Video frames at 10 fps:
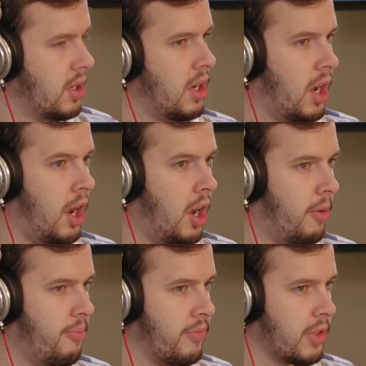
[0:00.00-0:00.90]

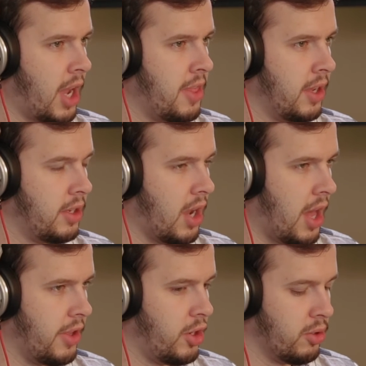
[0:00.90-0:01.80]
I think
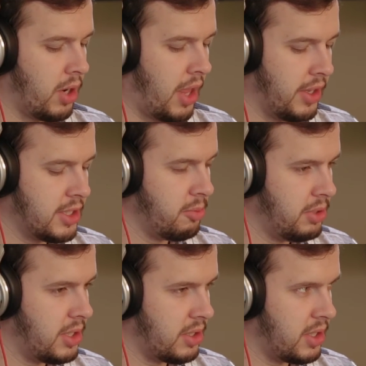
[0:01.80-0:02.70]
it's going to be
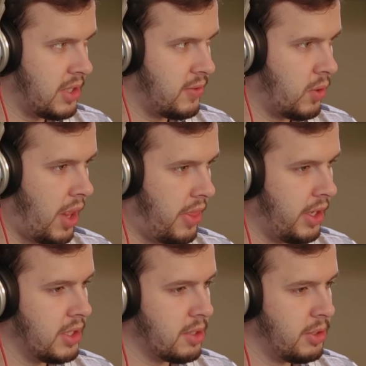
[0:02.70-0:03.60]
successful, and I
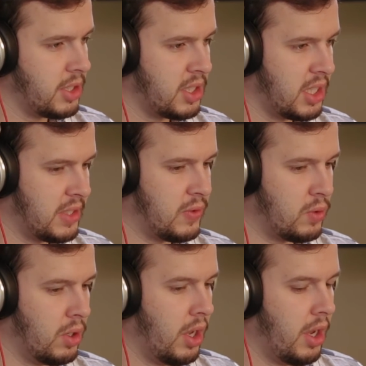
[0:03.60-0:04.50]
think it's going to be
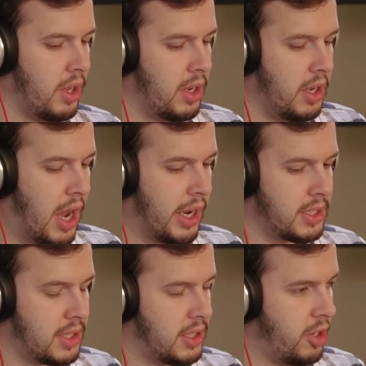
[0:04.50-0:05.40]
successful not
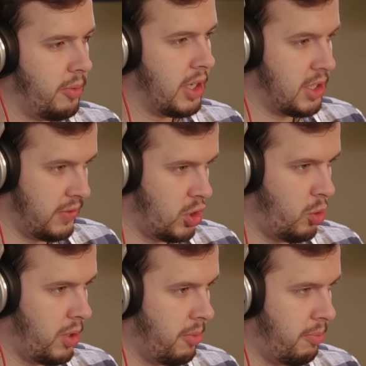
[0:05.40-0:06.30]
necessarily because of its
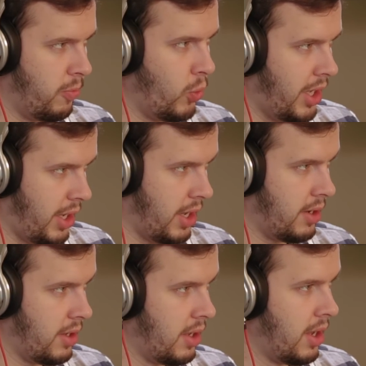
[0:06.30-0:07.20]
opening
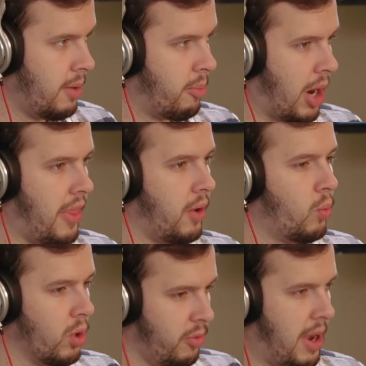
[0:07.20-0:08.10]
weekend, but I think
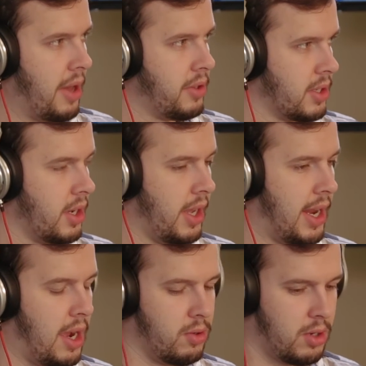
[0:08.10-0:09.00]
word of mouth is going to get
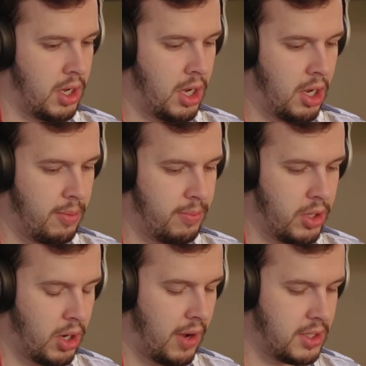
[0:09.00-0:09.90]
out.
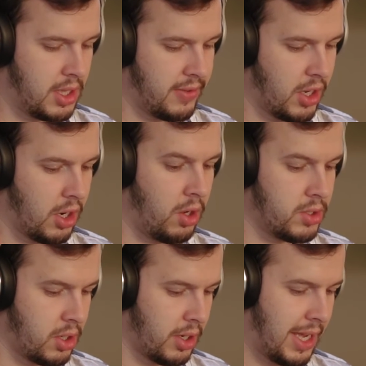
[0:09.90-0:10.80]
Obviously they've got an
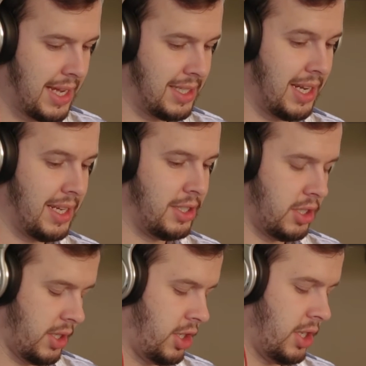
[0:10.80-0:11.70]
all-star cast. It has
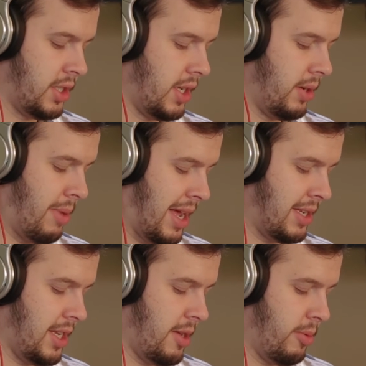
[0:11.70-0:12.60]
Jessica Chastain,
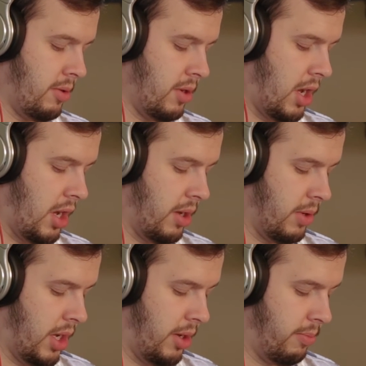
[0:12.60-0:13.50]
Matt Damon,
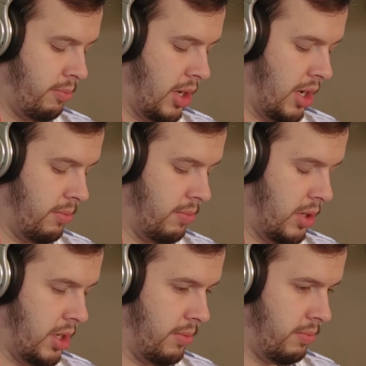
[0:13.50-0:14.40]
the